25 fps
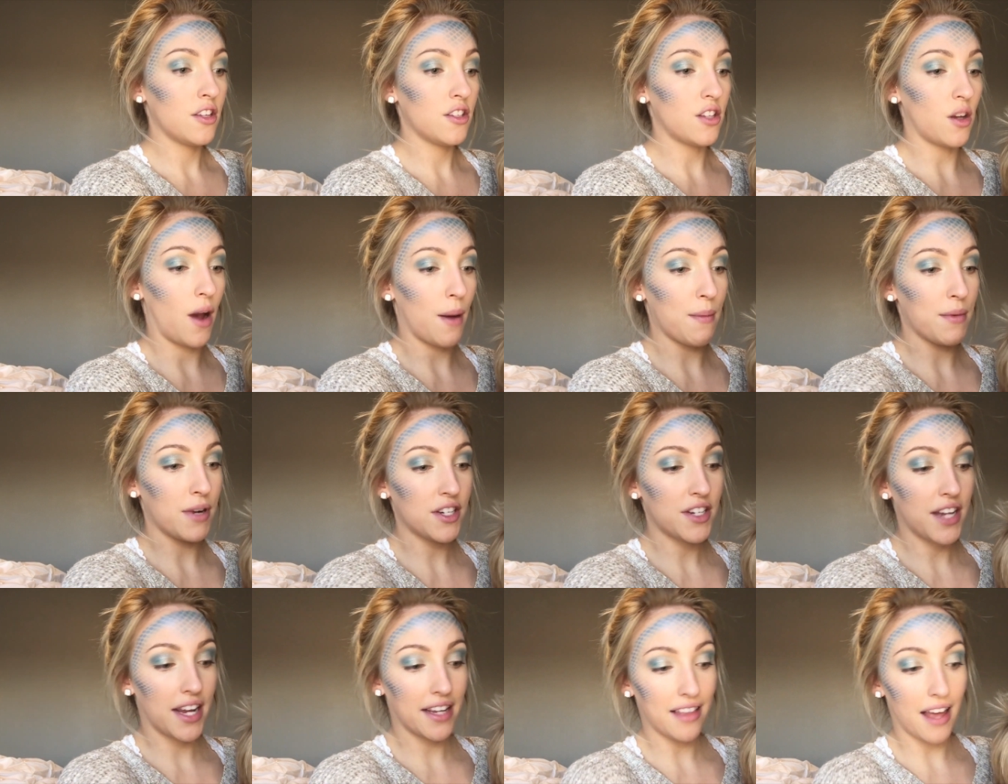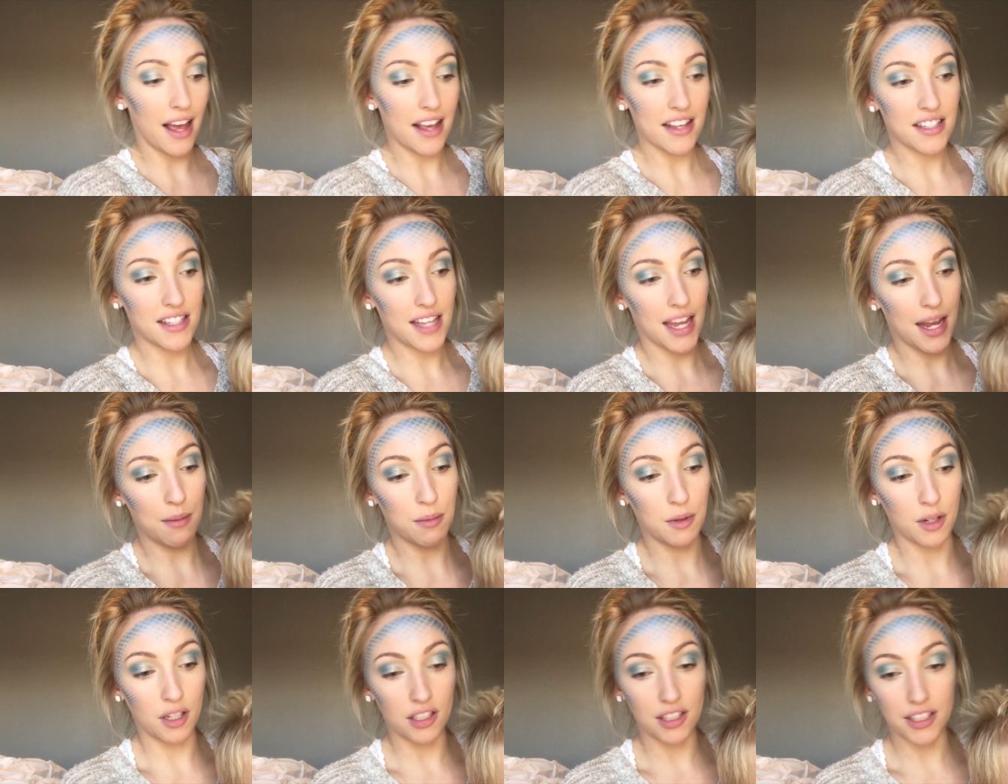So I'm going to take that
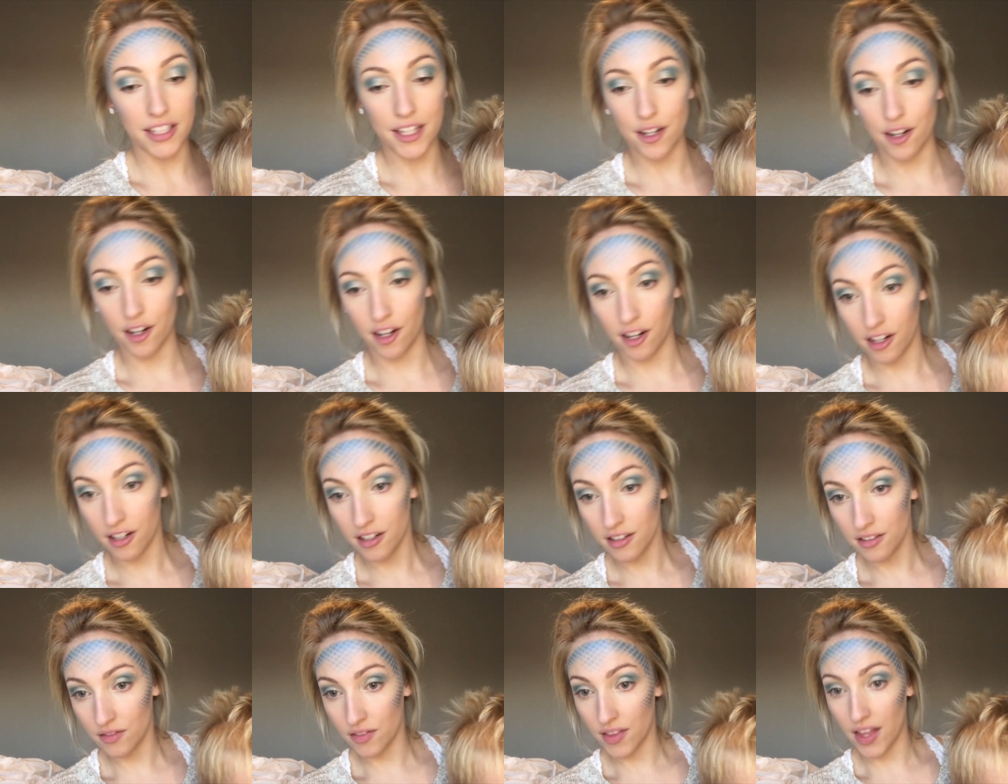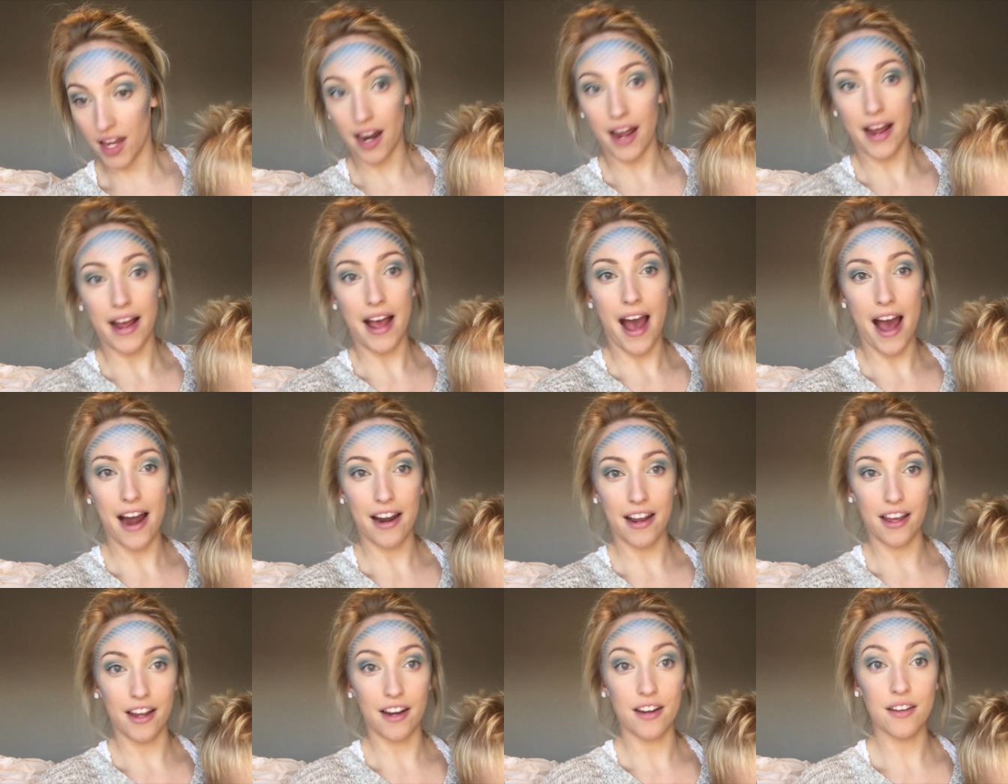same glitter that I
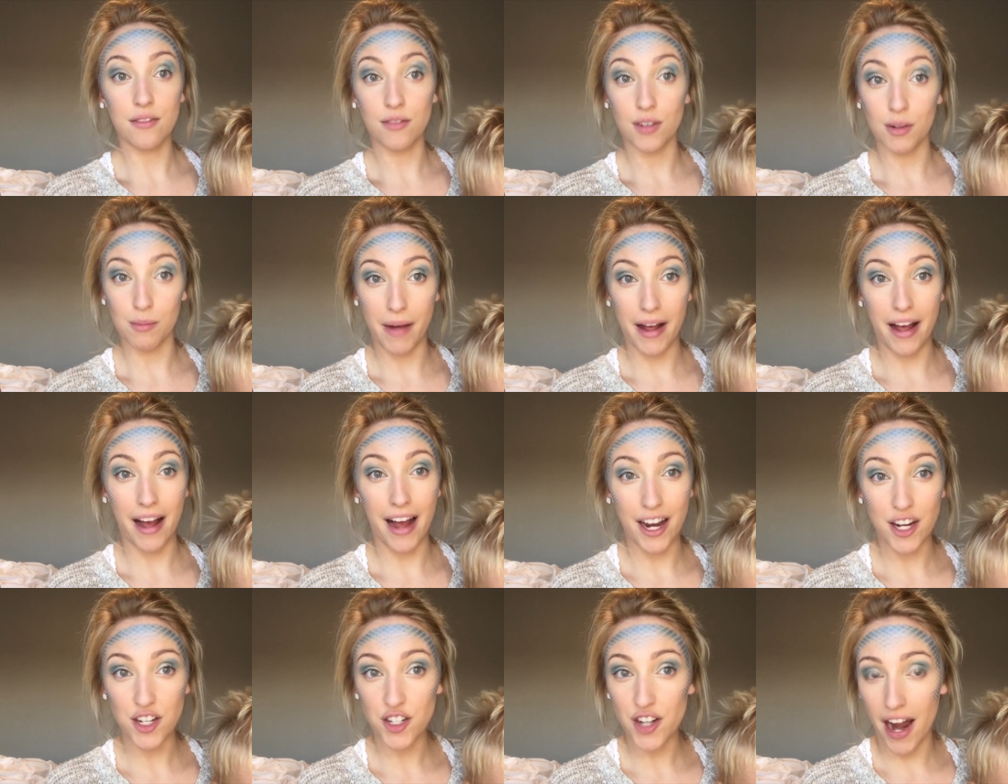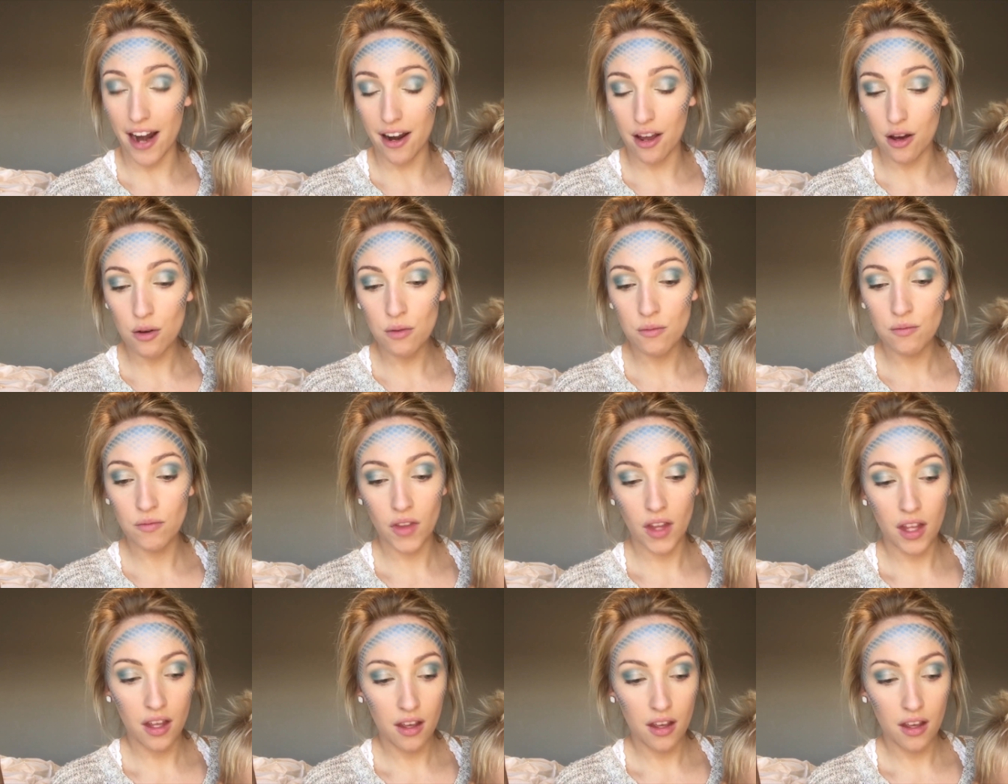added for my eyeshadow,